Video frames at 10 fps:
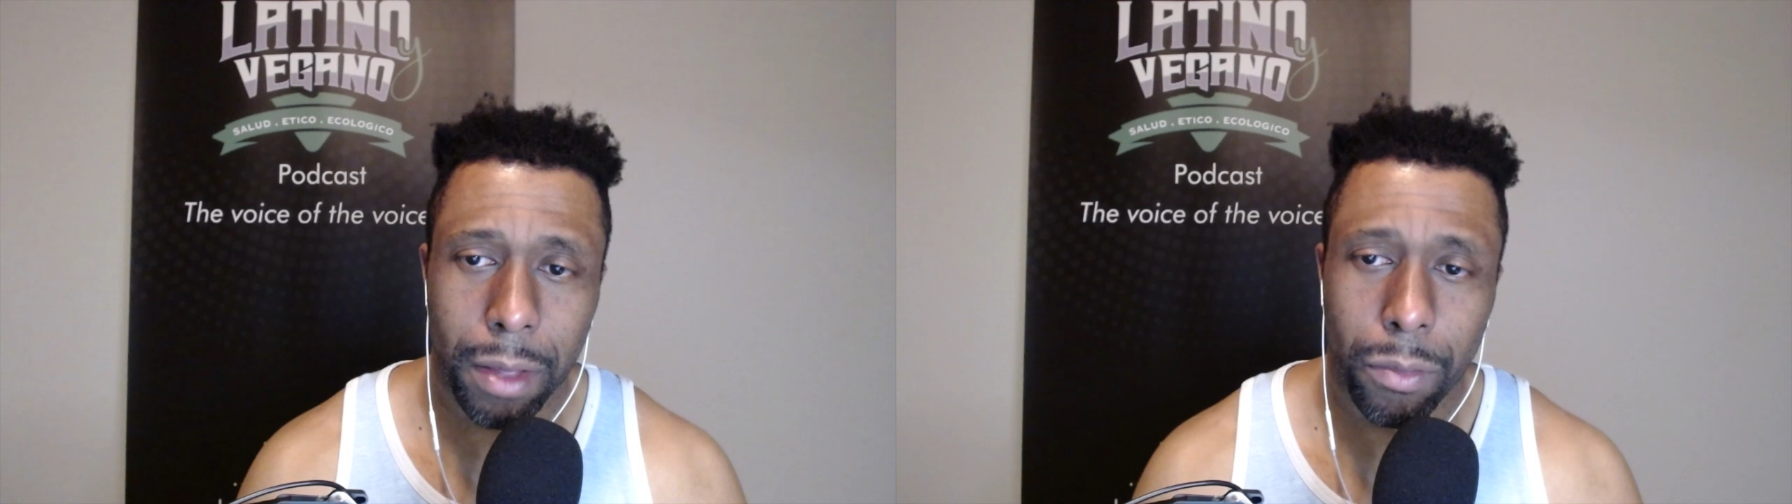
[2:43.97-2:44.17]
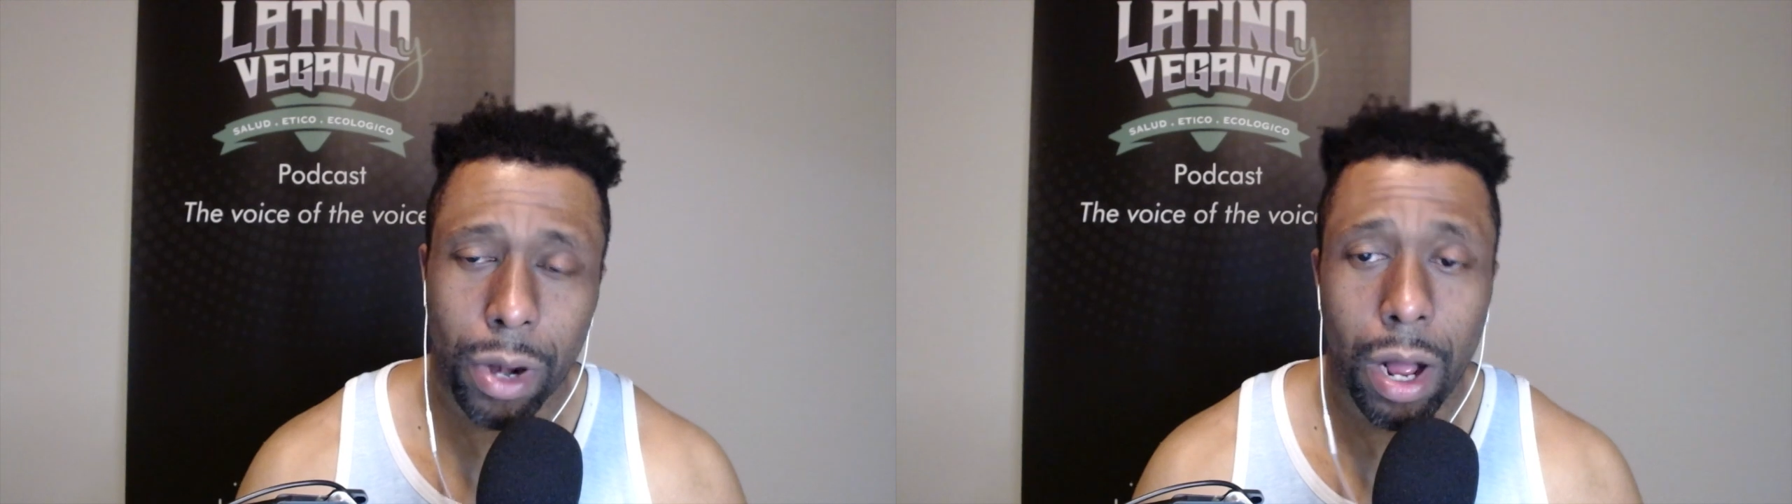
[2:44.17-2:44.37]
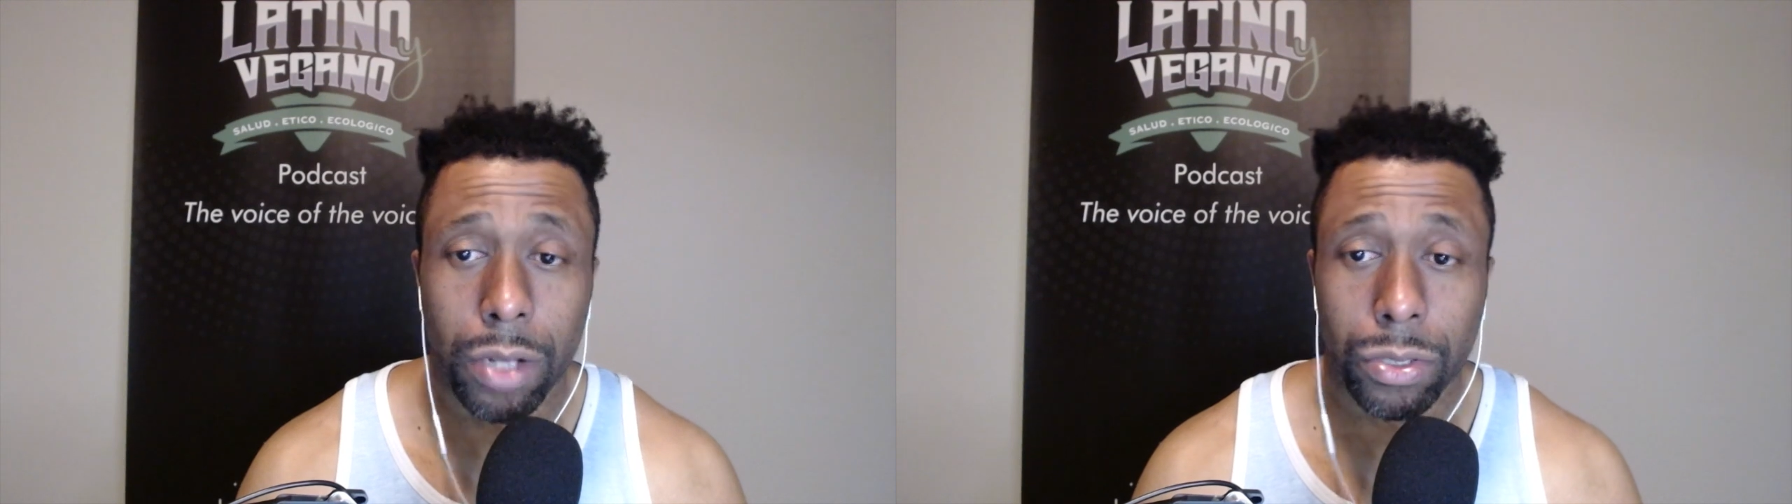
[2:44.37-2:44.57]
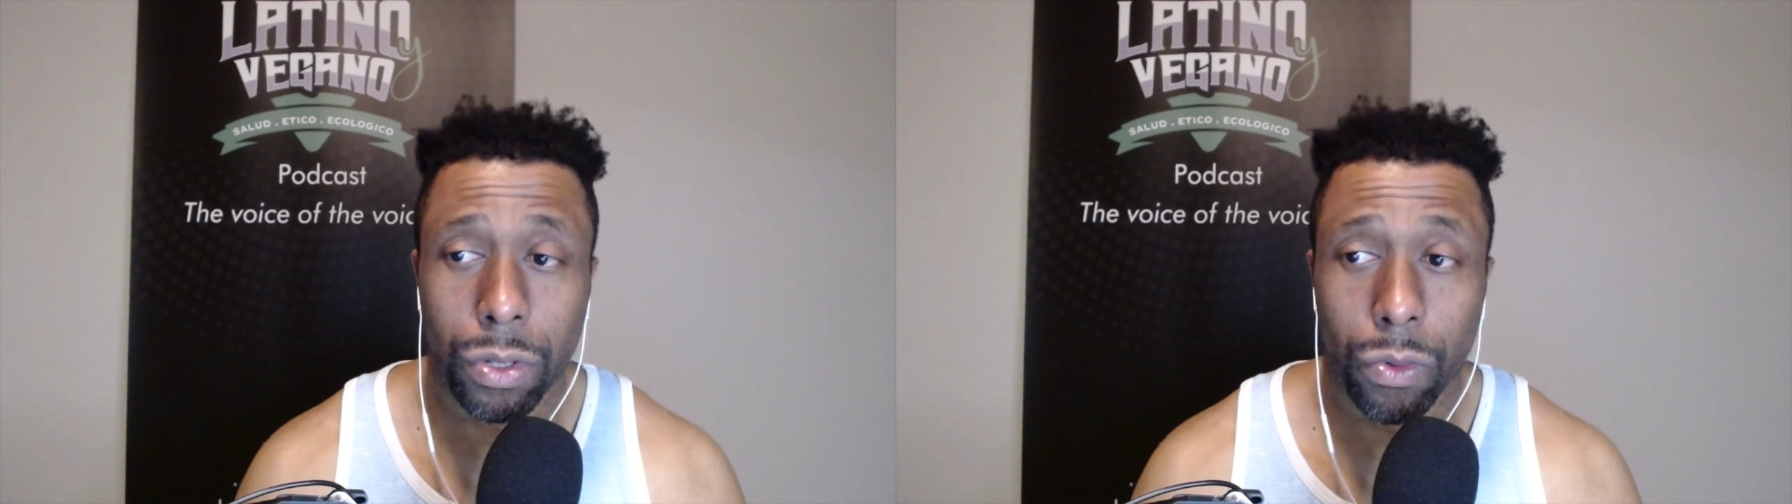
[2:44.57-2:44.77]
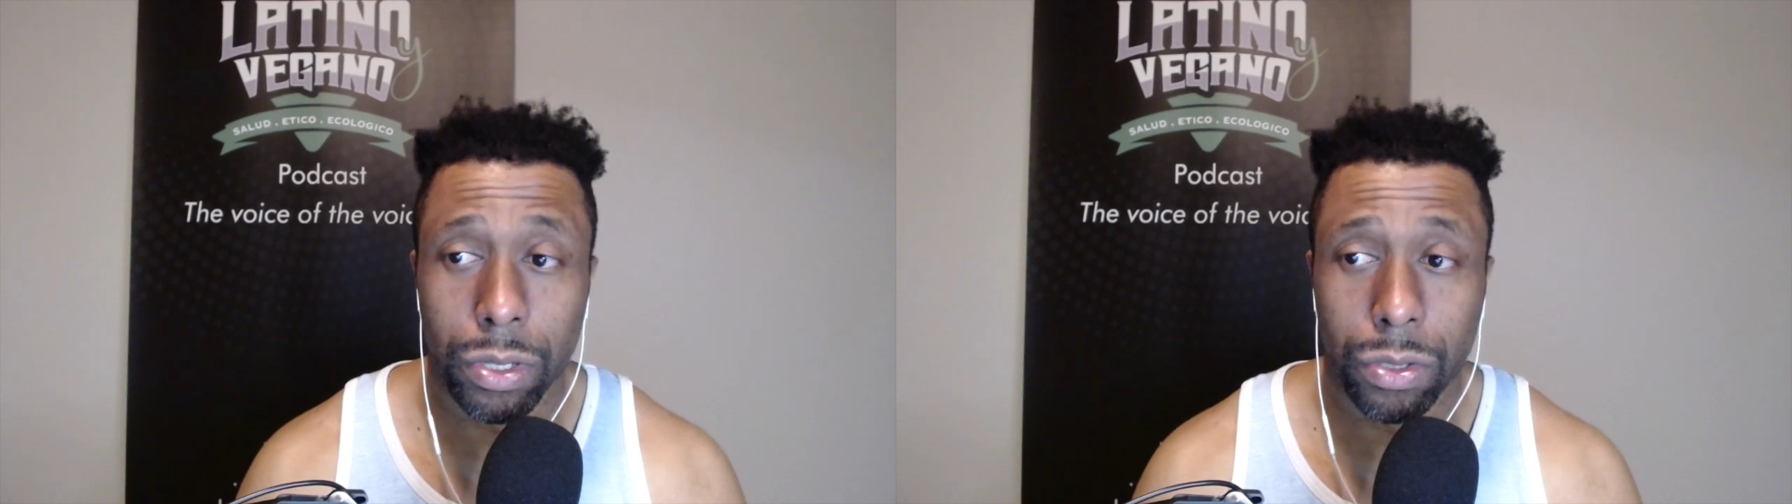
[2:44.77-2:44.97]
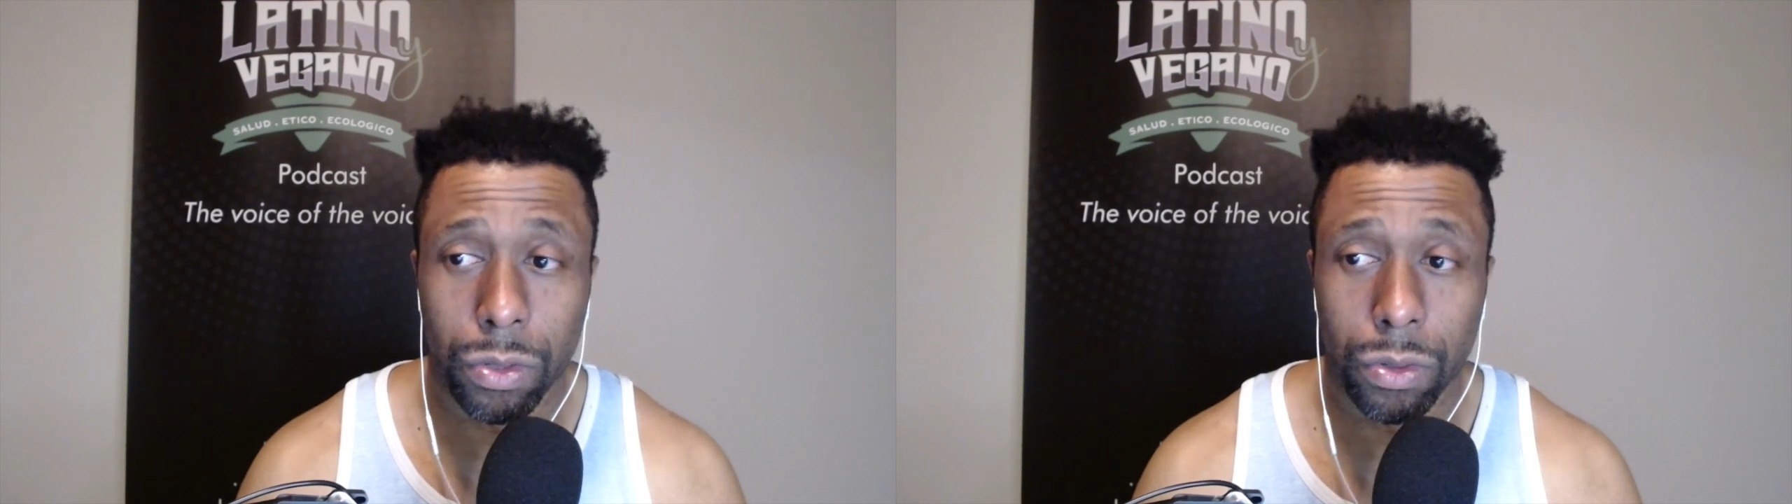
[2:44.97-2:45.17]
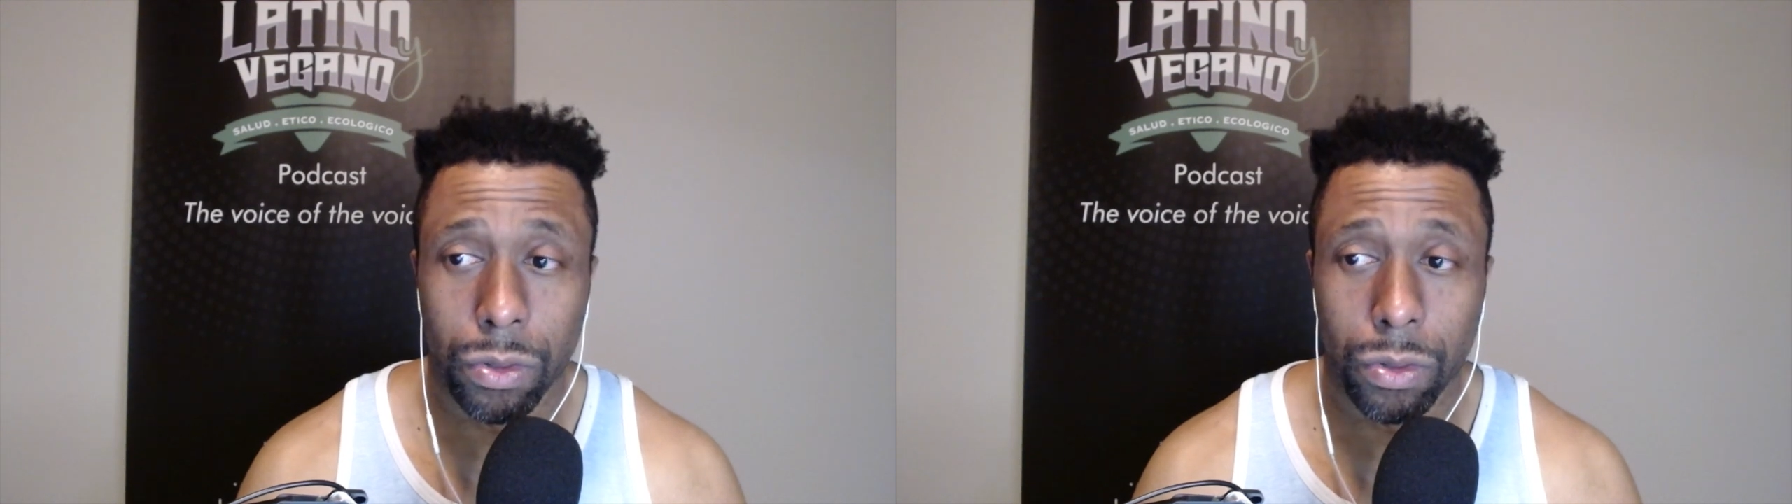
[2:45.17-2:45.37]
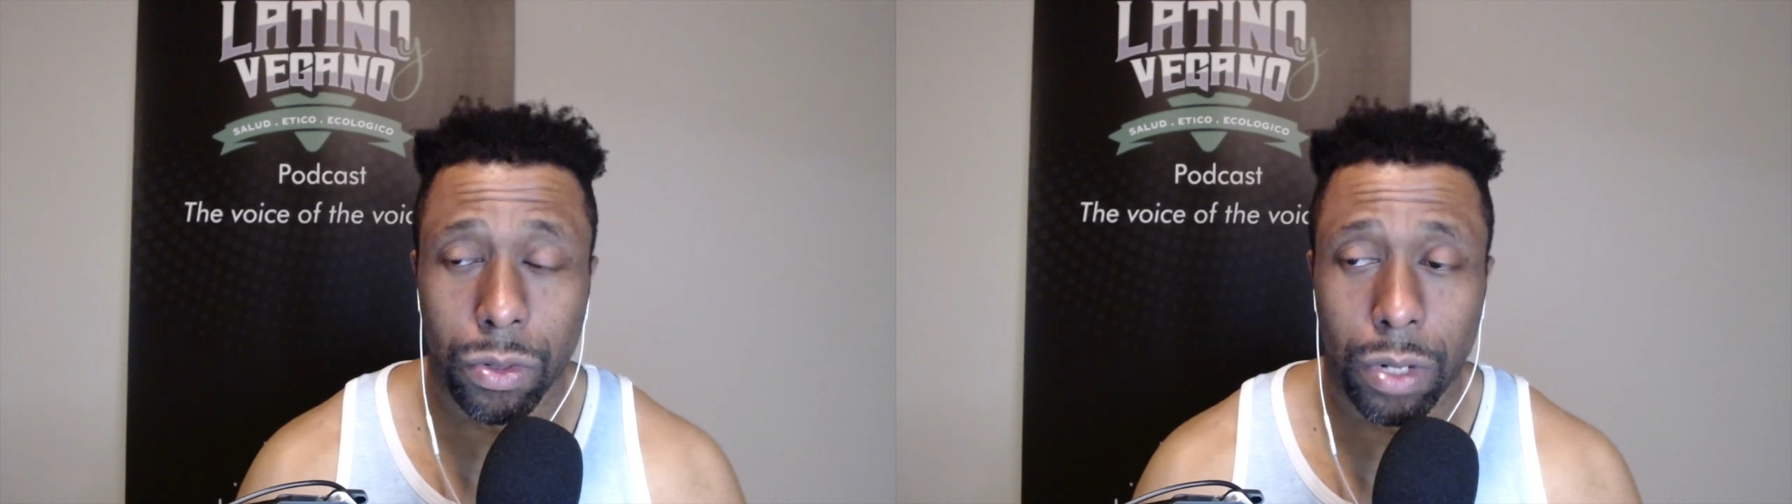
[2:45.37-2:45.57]
But I also went
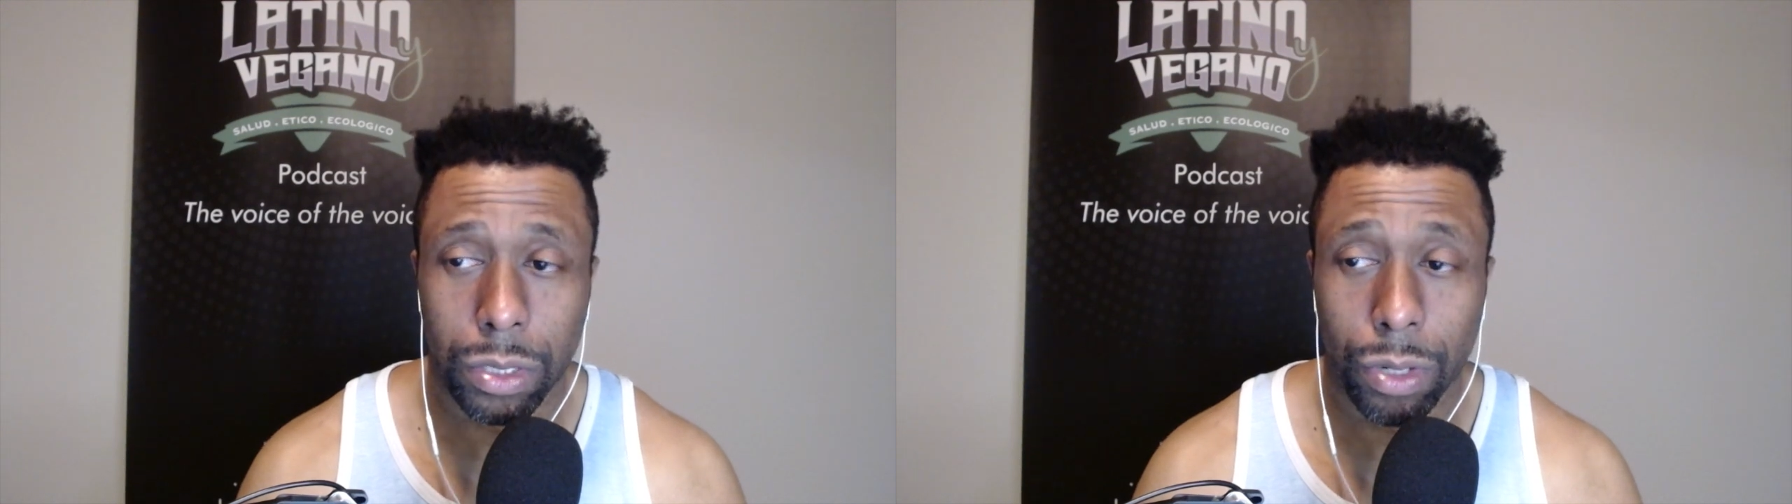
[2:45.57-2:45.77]
to, uh,